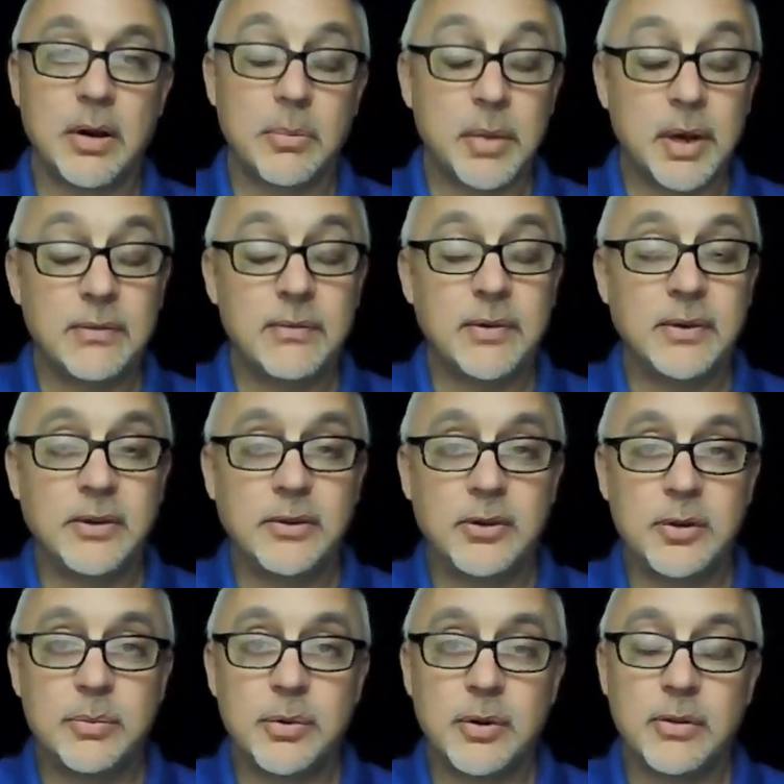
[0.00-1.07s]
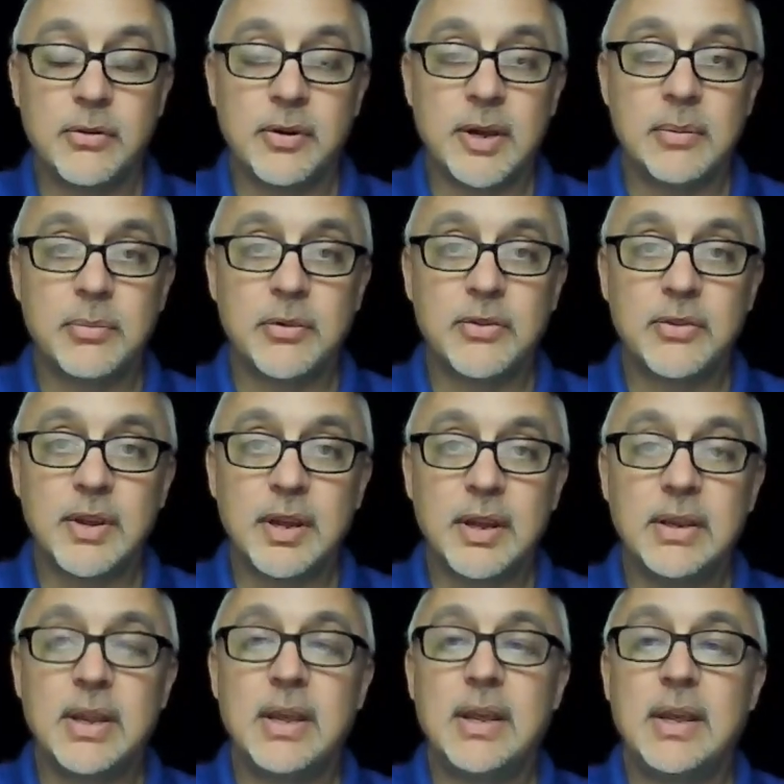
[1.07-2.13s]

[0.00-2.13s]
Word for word: above fifty-two point three nine percent